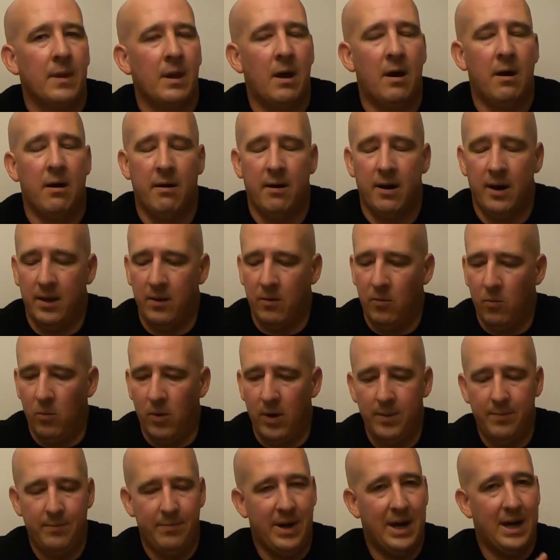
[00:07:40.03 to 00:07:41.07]
All right,
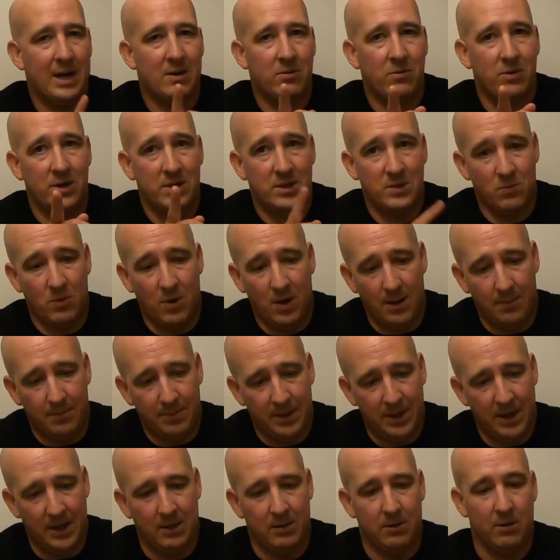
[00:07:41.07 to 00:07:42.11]
one battery
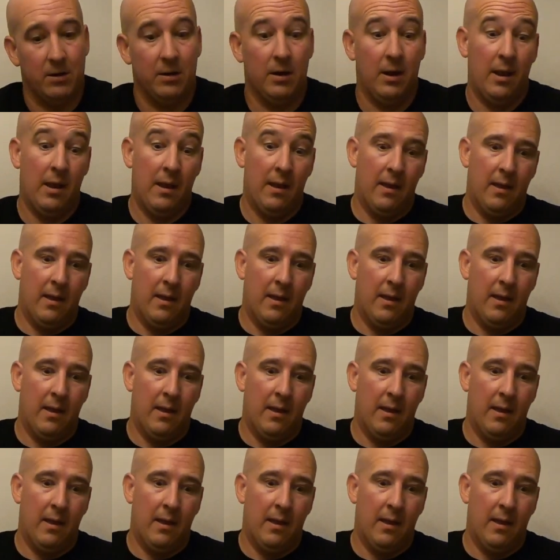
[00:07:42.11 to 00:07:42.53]
swap later.